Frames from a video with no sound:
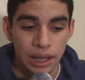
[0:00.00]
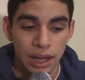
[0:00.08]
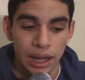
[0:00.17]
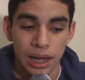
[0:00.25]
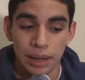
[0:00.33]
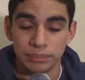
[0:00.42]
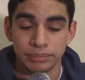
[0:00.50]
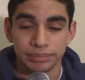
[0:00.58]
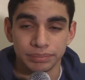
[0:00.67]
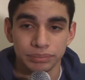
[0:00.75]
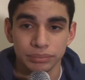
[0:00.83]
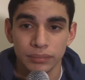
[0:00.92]

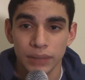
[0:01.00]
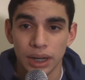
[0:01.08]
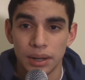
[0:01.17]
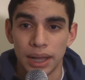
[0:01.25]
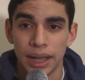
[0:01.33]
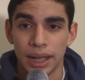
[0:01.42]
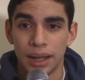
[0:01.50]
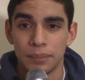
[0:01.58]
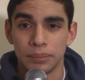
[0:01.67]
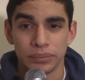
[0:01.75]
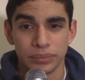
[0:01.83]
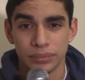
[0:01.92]

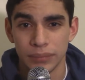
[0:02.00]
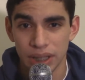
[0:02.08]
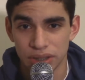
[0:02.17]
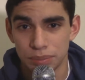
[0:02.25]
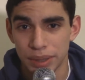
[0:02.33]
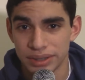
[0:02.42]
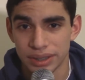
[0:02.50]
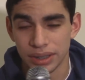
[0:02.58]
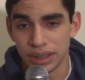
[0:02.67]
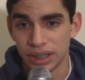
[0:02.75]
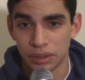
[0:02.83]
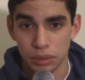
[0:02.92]
And it's
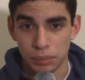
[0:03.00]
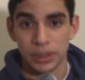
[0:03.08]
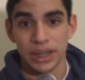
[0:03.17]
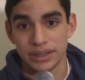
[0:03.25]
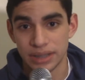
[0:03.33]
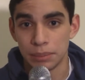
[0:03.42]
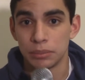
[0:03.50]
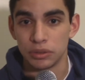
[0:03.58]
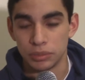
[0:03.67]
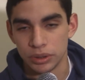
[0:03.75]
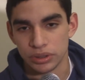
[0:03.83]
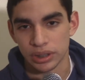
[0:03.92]
basically going to replace that
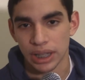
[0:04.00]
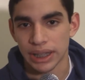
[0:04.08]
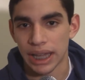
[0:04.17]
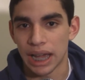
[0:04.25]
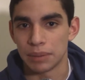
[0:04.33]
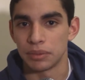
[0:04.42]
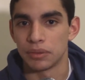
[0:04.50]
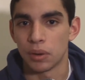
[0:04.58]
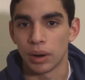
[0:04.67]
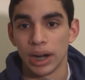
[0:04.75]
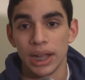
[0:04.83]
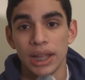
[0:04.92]
Move Music that they had
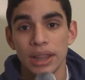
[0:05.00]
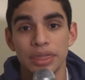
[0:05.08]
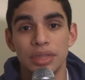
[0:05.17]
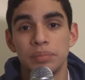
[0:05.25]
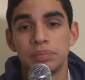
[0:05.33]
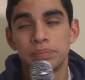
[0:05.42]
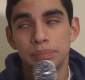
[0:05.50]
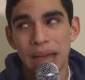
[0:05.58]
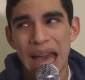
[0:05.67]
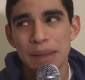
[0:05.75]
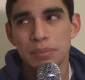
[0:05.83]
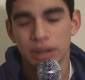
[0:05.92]
before. The
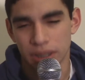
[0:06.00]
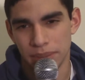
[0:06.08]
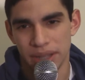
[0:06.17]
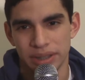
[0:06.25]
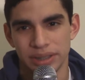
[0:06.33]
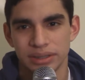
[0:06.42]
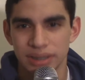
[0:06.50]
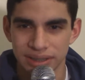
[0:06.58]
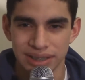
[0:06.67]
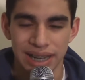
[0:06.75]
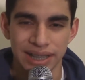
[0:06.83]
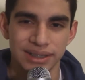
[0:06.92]
bad part about this
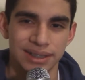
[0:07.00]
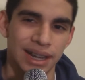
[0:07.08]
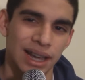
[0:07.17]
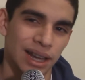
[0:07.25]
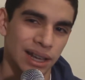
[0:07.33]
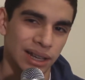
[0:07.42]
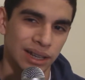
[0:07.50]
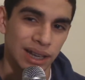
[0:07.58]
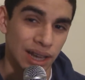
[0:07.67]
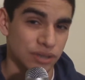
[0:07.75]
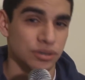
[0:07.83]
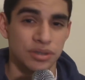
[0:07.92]
is that it's an
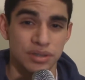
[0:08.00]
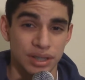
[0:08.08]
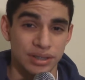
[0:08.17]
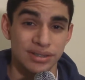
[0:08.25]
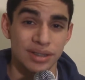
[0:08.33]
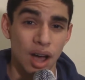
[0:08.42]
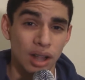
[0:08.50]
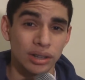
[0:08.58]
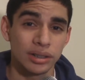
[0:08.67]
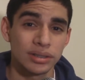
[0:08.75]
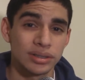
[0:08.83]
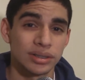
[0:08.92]
extra
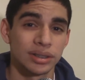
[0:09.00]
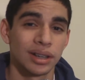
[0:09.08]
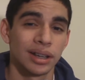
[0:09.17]
$6.